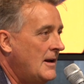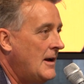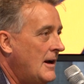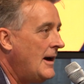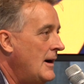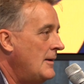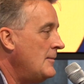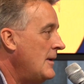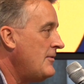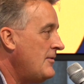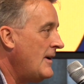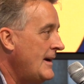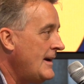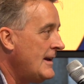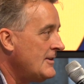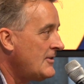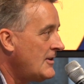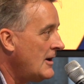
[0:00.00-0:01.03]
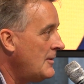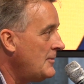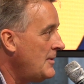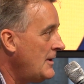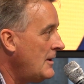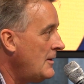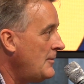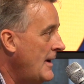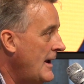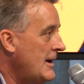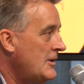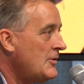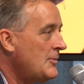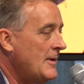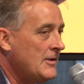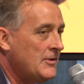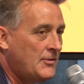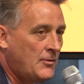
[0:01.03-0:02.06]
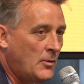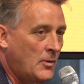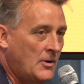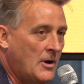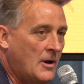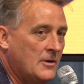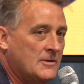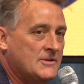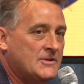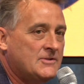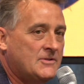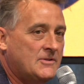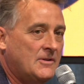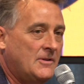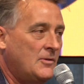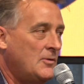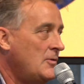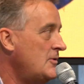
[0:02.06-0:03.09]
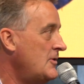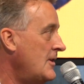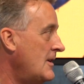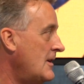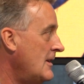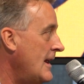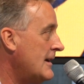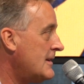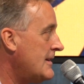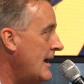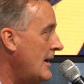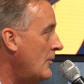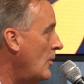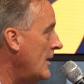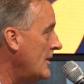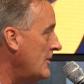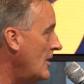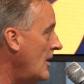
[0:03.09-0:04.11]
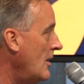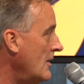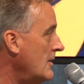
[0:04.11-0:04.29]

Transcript: a finance company, a bank spends $4 to collect that $1